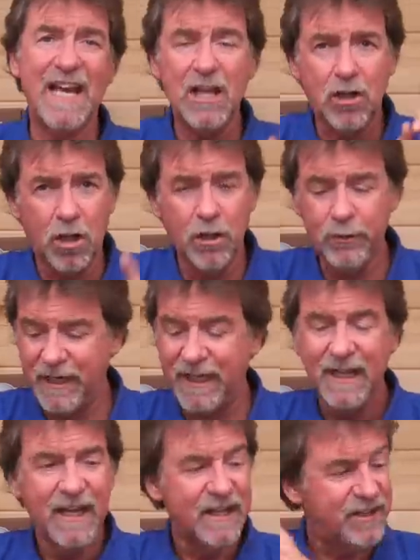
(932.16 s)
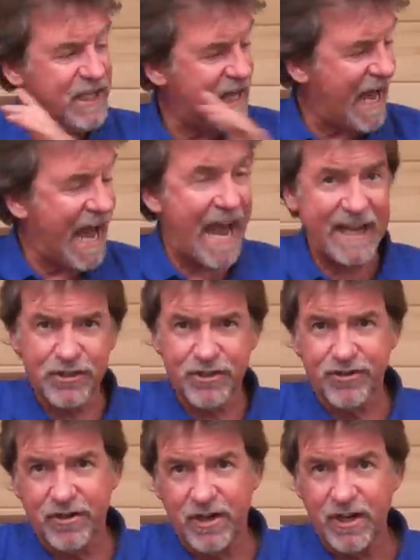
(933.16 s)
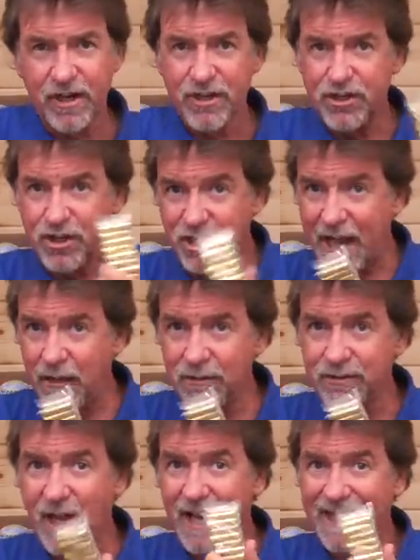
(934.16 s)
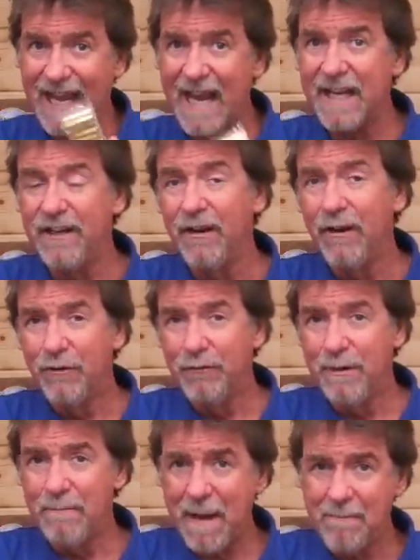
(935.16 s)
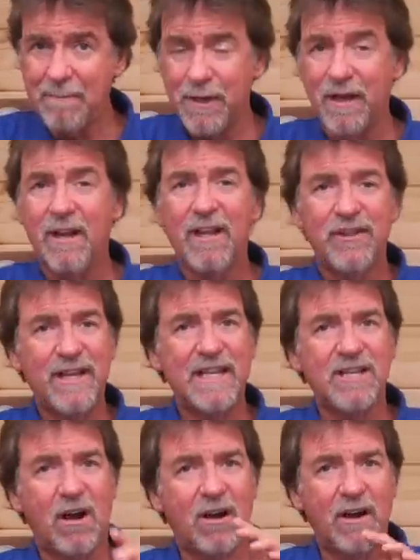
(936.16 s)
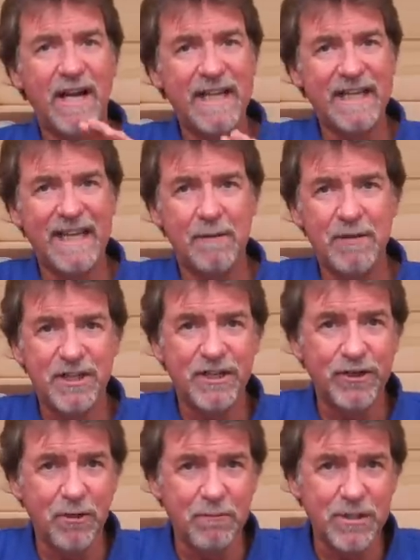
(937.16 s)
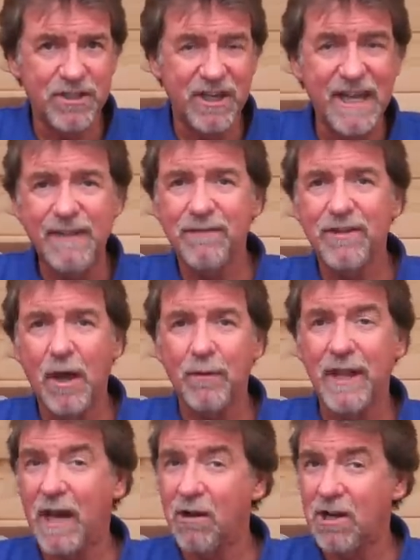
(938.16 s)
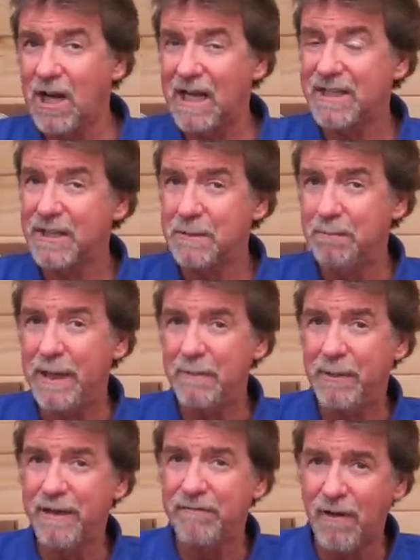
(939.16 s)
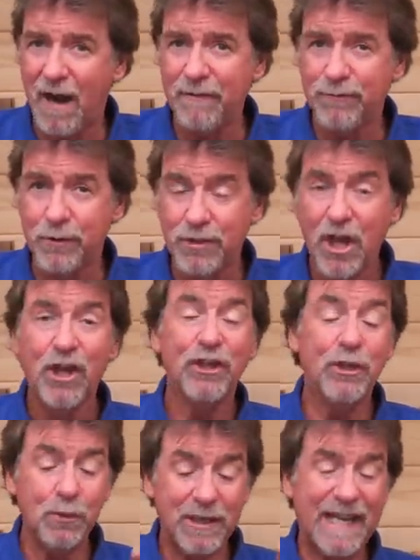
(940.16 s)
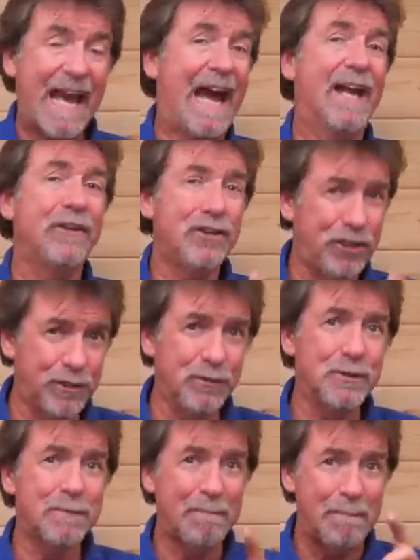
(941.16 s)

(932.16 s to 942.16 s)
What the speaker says: including the extra shells. Again, remember, these are in limited numbers, and even though they are classed as BB rifles, you can use